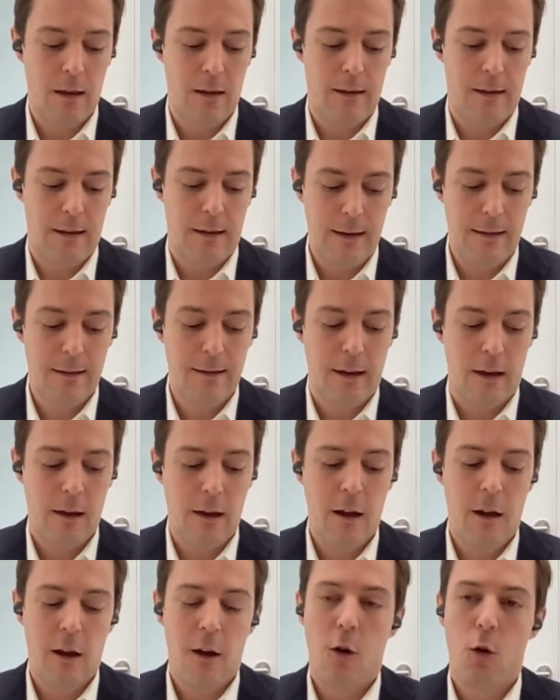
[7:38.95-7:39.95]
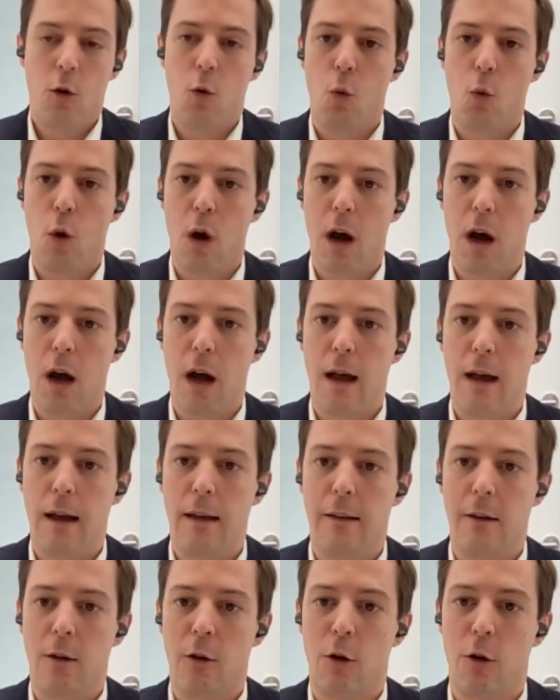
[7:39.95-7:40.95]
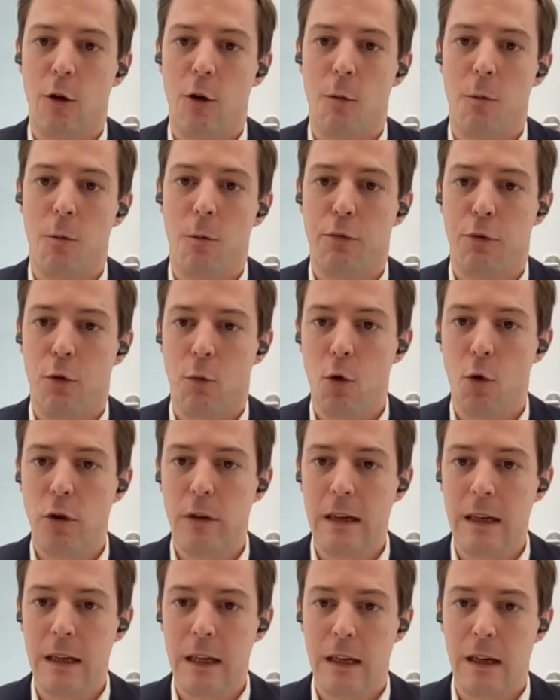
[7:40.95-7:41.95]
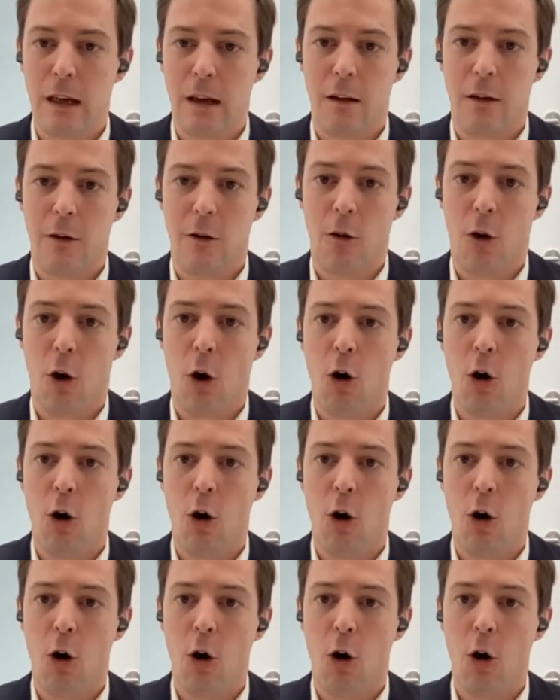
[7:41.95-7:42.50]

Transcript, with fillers: this was um, promoting uh,